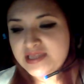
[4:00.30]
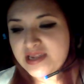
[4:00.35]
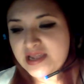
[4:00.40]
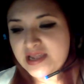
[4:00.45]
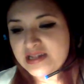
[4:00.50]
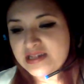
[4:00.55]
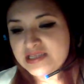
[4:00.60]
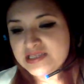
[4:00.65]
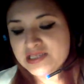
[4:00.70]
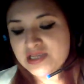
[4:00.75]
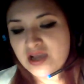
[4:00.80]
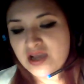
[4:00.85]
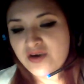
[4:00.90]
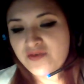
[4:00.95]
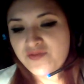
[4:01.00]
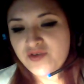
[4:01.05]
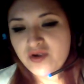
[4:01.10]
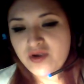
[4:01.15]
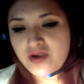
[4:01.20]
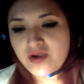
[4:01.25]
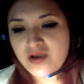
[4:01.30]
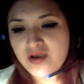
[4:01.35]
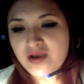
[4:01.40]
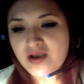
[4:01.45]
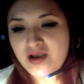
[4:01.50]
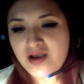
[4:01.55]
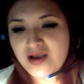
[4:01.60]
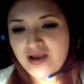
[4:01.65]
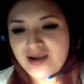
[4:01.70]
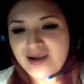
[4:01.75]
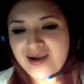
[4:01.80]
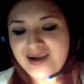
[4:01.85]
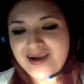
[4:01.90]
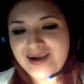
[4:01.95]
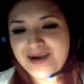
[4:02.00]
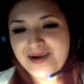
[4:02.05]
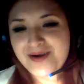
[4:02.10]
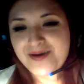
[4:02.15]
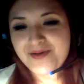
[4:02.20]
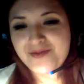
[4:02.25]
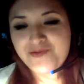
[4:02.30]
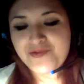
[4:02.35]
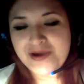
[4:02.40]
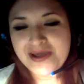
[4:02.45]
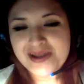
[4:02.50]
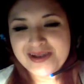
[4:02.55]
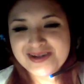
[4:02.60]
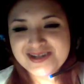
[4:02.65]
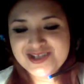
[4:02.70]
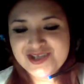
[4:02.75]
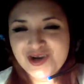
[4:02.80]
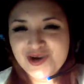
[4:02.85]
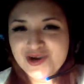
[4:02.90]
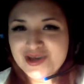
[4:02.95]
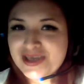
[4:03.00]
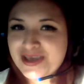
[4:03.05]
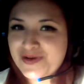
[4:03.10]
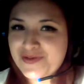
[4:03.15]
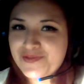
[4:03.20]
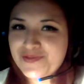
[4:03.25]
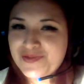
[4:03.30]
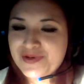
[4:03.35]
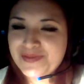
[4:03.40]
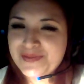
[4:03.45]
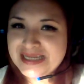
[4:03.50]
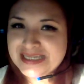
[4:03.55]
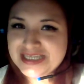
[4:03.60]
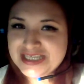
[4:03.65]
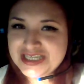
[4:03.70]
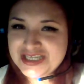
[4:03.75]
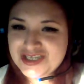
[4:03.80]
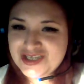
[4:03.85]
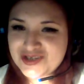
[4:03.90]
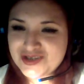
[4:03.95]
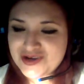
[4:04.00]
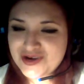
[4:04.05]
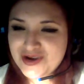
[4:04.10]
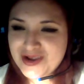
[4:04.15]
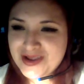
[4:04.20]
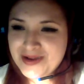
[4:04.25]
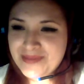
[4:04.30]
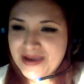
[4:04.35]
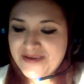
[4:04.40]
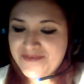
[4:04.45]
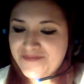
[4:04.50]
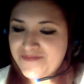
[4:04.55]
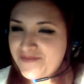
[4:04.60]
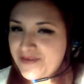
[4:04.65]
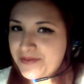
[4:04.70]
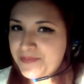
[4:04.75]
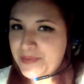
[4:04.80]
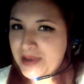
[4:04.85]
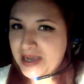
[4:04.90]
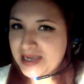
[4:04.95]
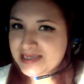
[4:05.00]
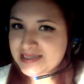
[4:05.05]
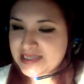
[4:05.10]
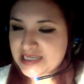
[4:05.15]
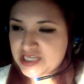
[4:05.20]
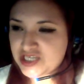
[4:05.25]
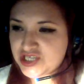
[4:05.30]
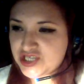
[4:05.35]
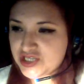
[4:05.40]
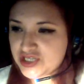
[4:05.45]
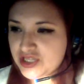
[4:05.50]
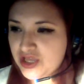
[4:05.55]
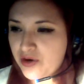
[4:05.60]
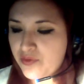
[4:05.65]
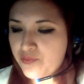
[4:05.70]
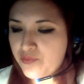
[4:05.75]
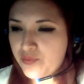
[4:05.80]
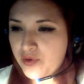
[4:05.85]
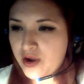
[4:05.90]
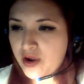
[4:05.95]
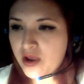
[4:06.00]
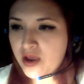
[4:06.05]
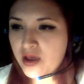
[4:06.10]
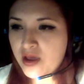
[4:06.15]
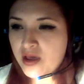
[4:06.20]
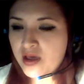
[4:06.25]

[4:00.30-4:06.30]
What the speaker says: that I discovered when talking with my teacher in my feedback session with